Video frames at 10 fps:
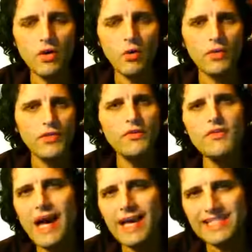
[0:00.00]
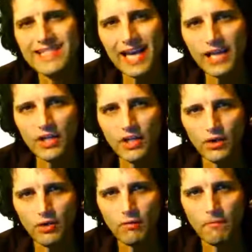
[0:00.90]
So what they're not
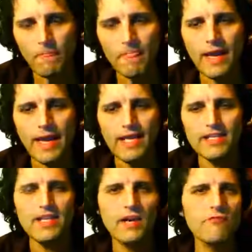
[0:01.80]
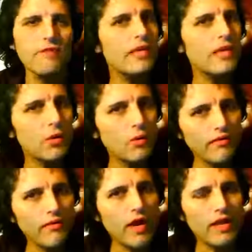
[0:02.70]
telling you is they're
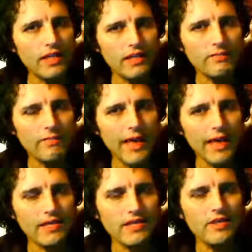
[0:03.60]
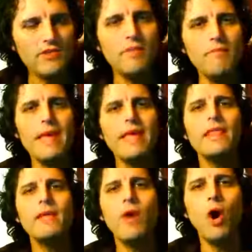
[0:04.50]
reliquefying these banks to
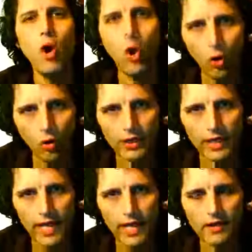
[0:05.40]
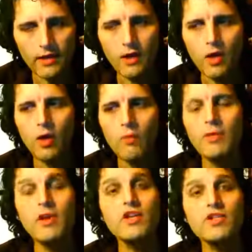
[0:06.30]
make them whole again,
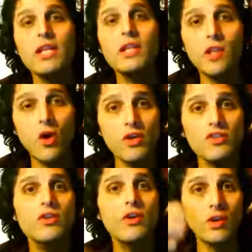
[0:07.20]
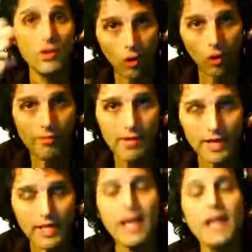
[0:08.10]
because they lost your
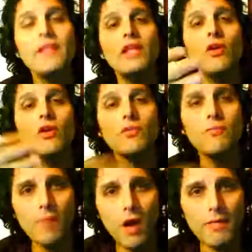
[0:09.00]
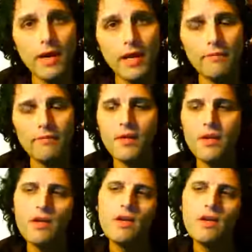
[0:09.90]
money and they lost my money.